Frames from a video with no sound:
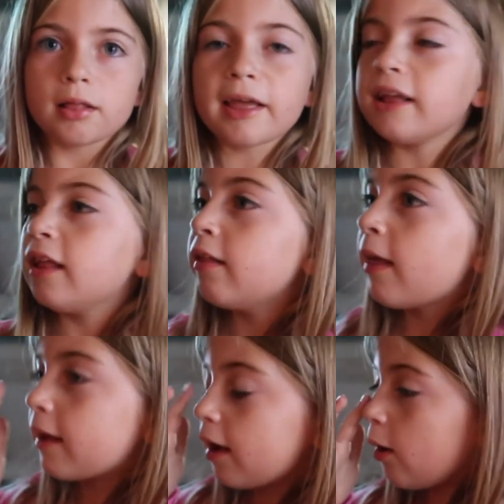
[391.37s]
Like,
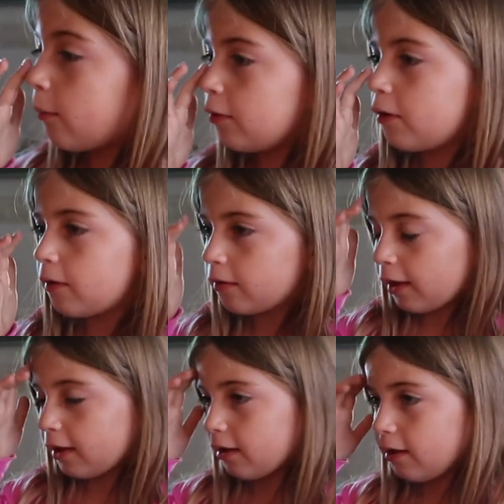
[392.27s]
like, um,
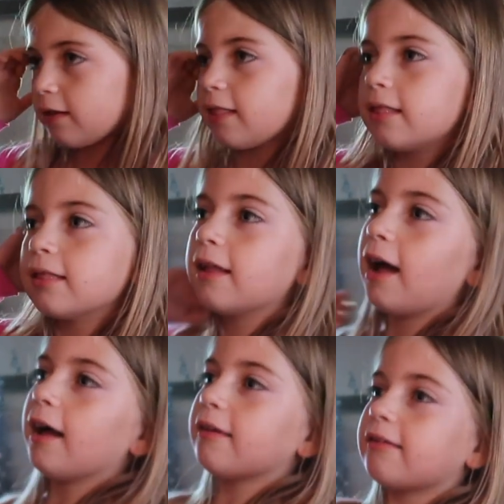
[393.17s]
like
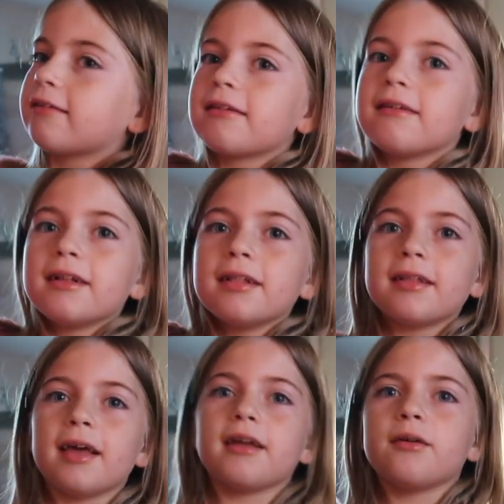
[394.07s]
last,
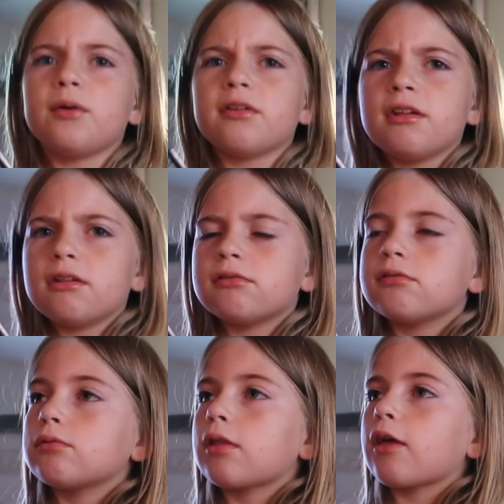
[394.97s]
like, wasn't
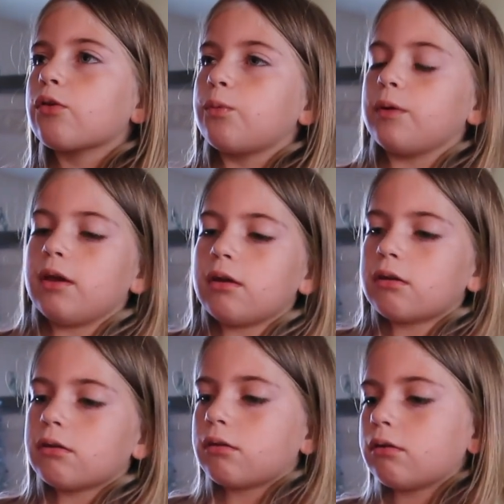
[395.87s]
last week,
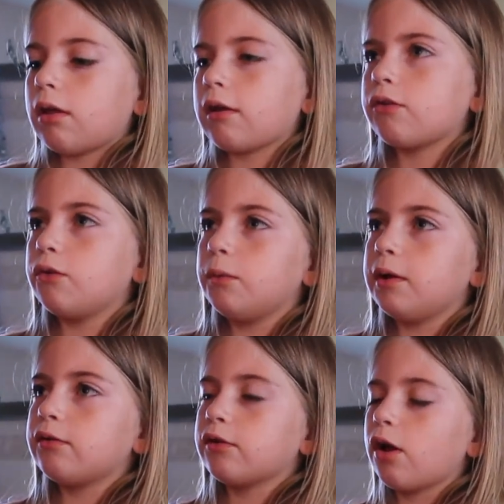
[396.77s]
like two
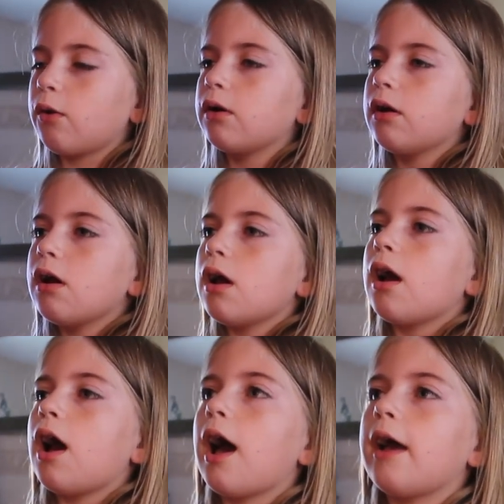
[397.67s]
weeks ago,
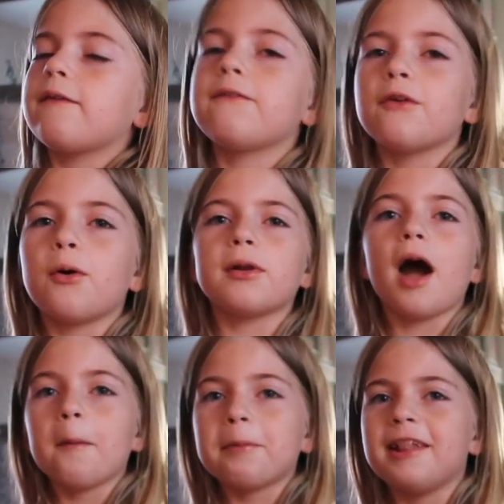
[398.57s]
I throwed
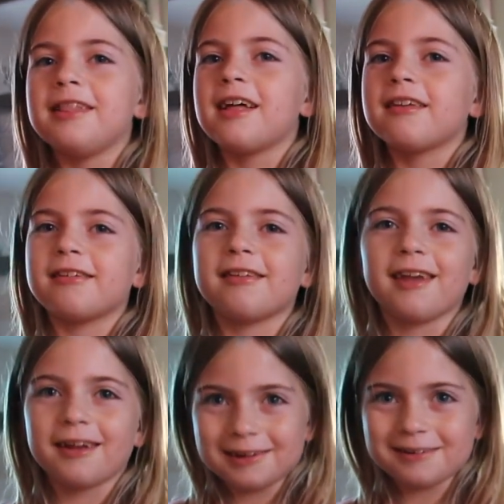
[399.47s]
up in the
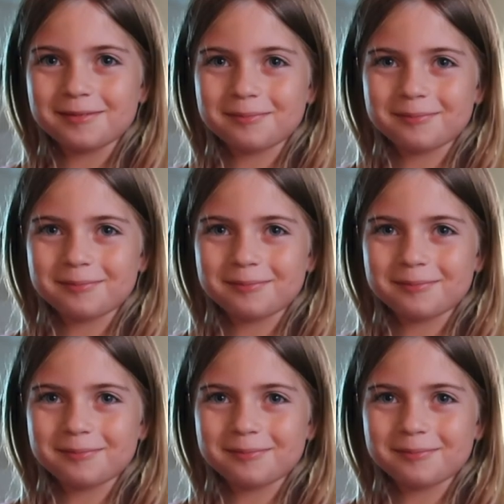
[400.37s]
sink.